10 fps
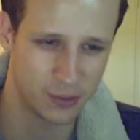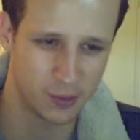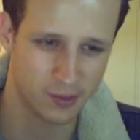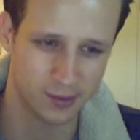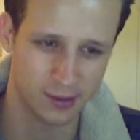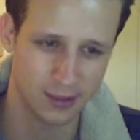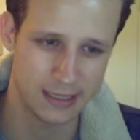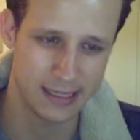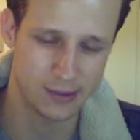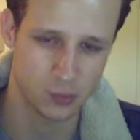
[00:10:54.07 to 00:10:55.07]
with it
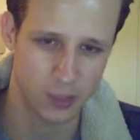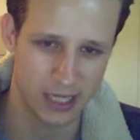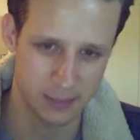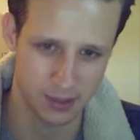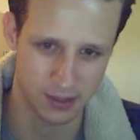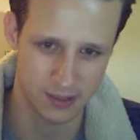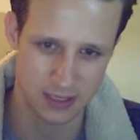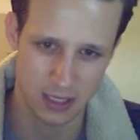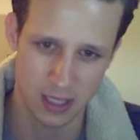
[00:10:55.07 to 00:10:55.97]
either way, because